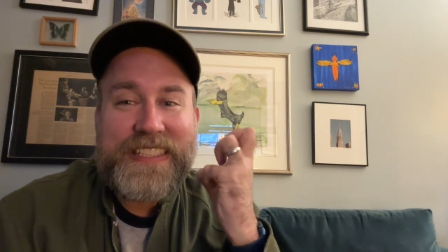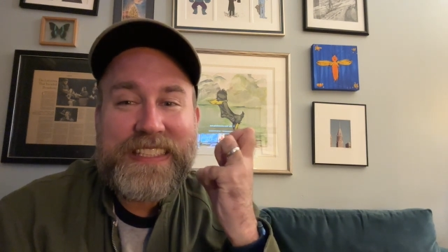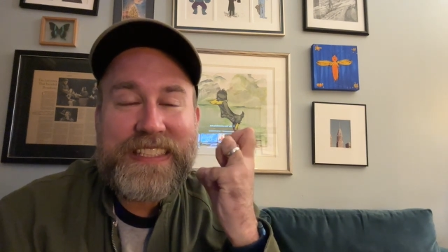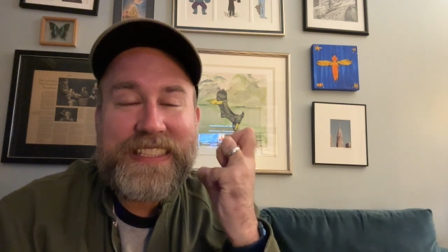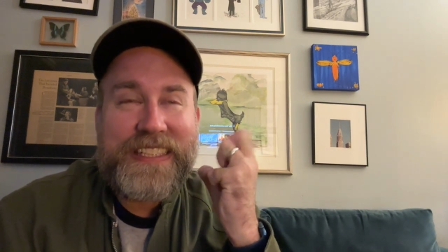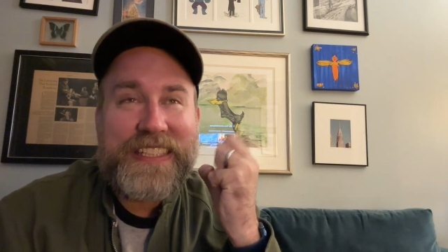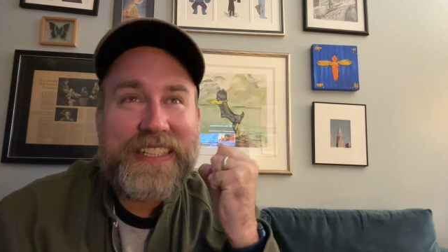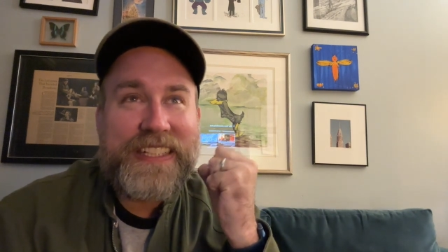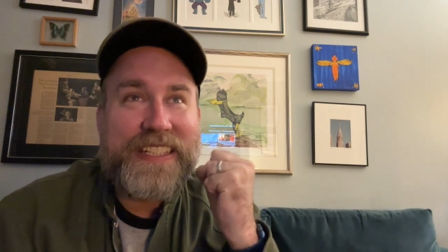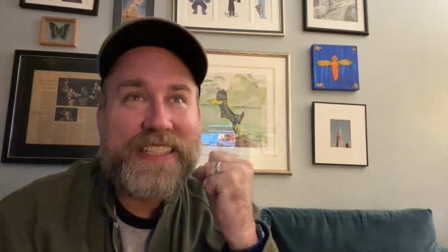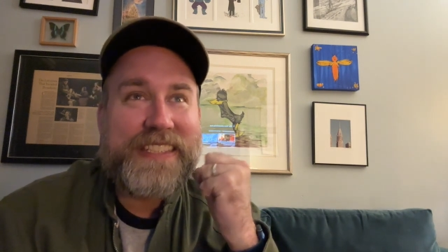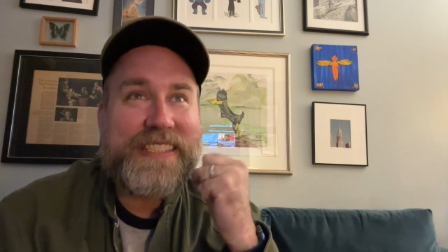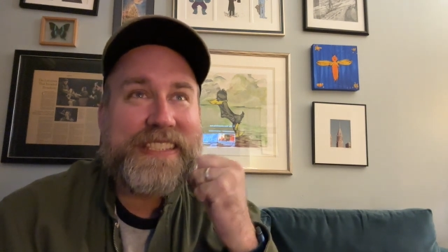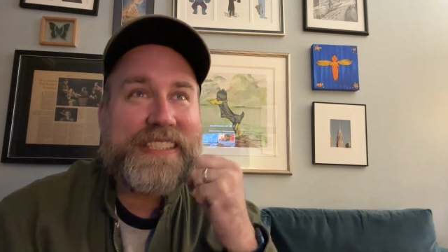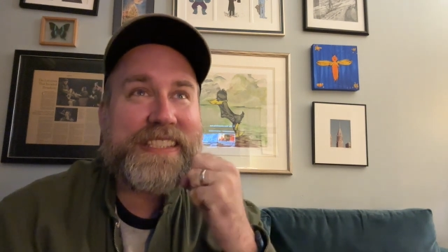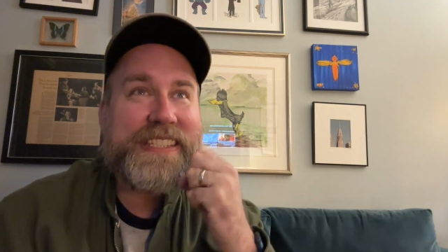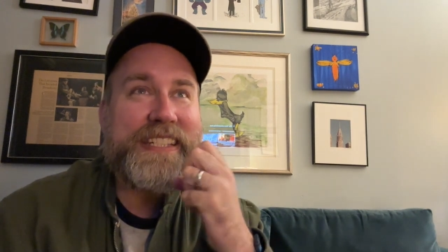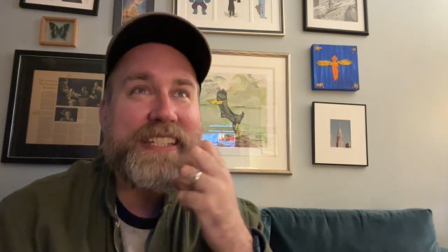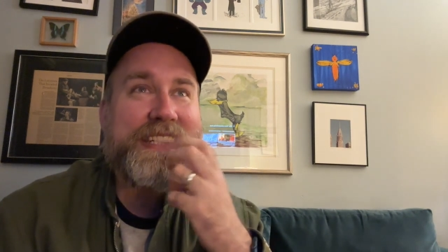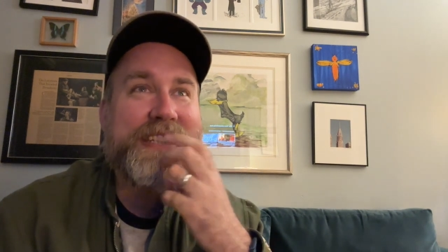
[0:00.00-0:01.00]
Oh,
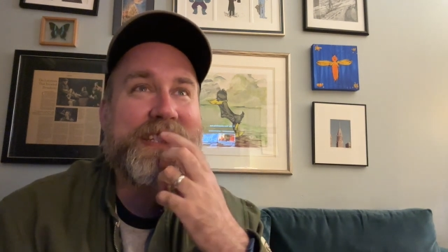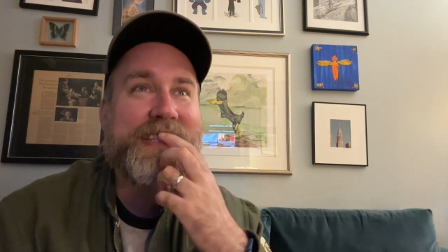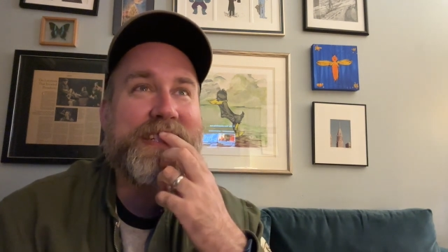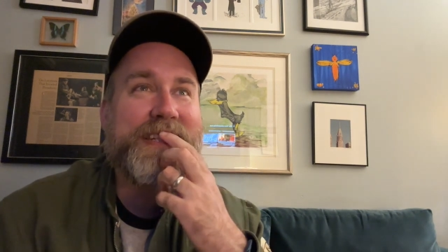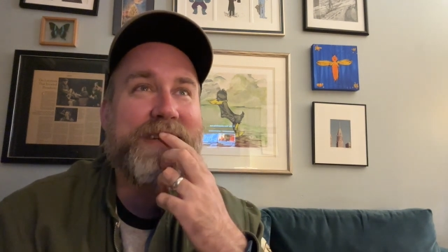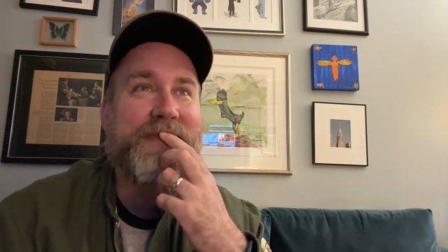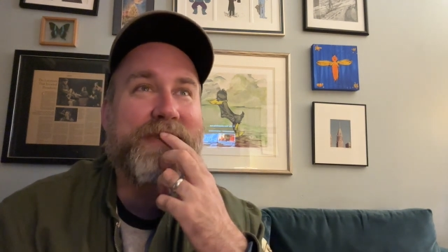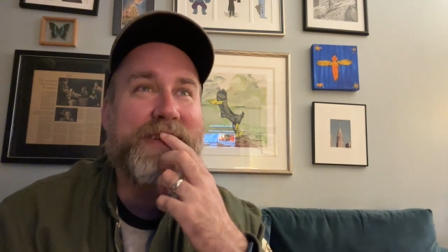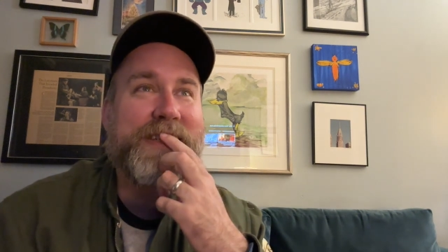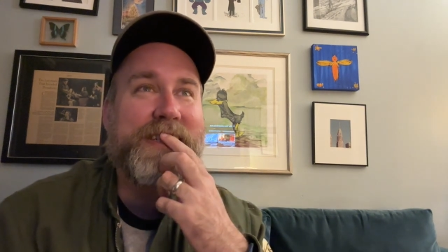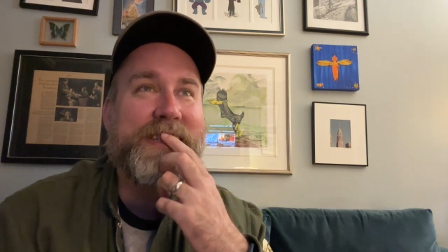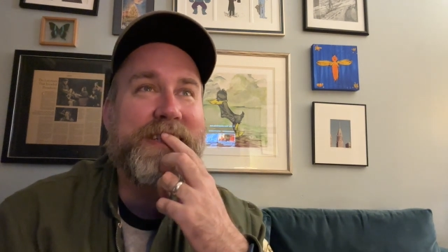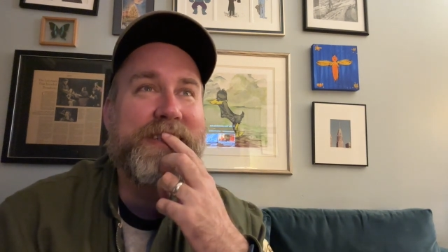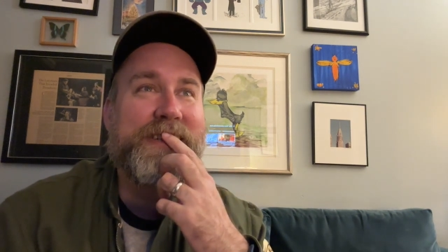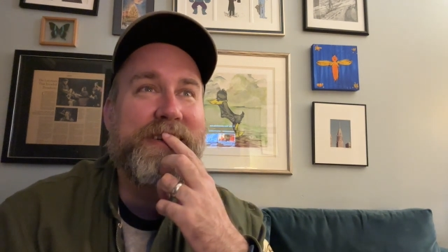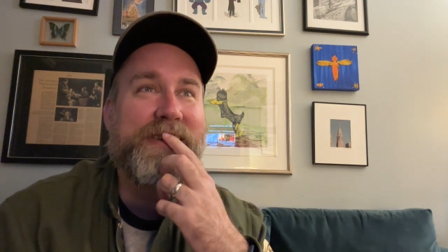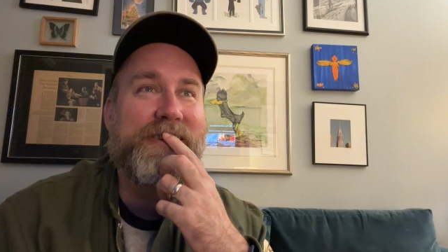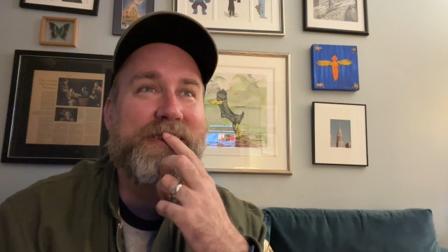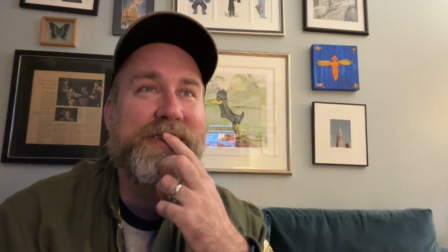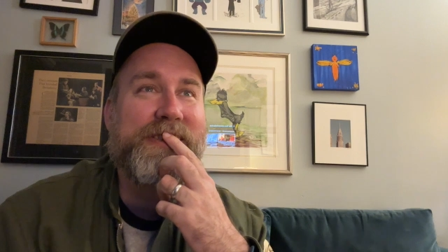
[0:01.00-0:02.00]
it's going to be
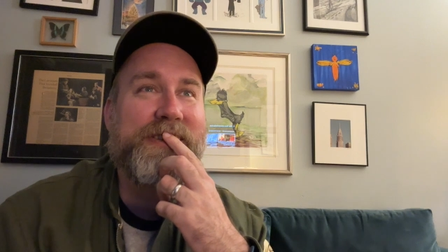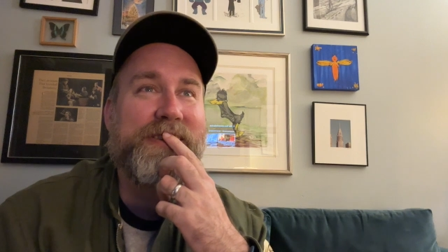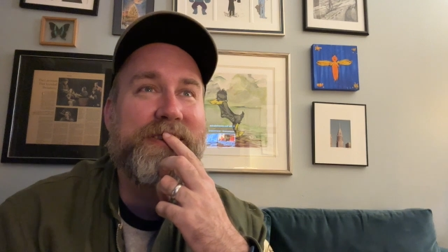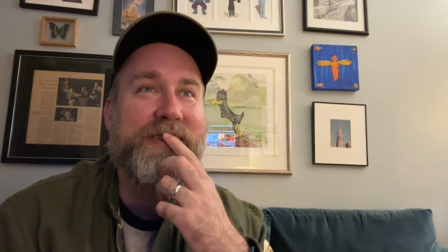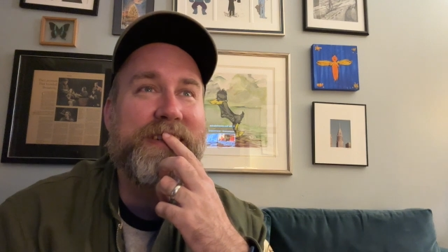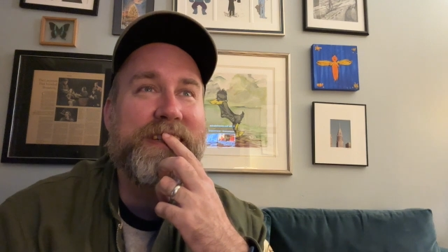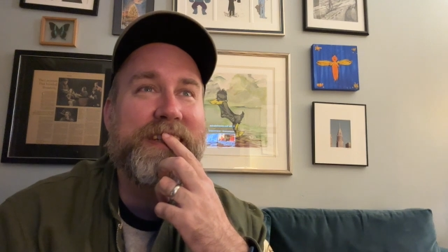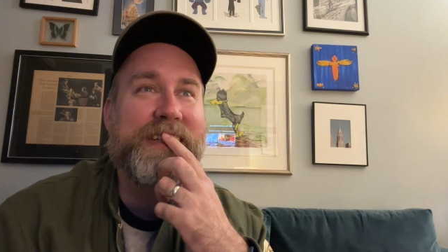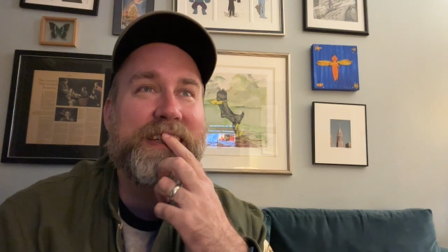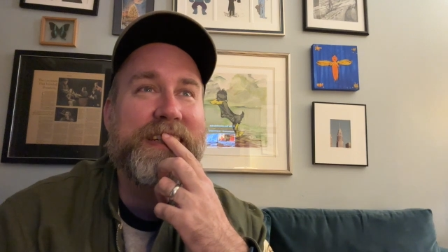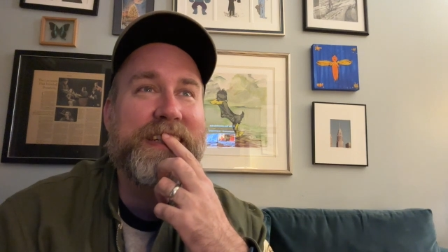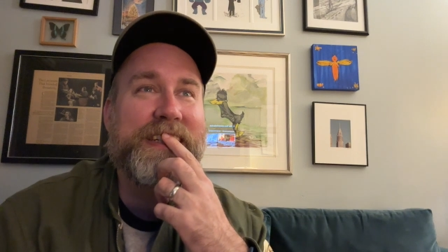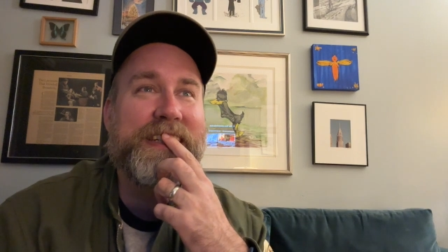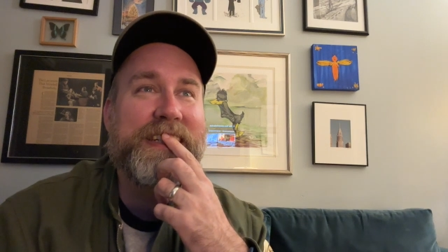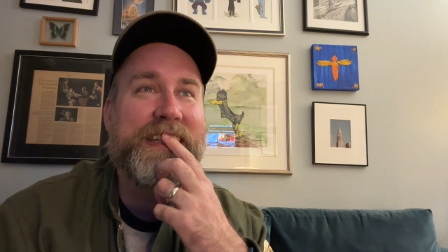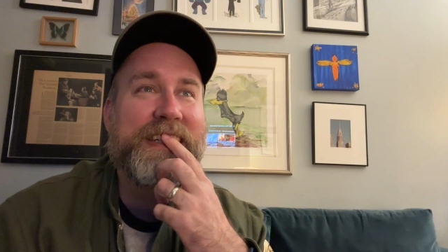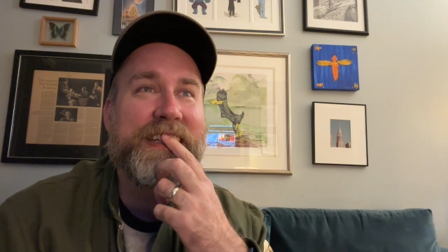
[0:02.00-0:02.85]
so, so good.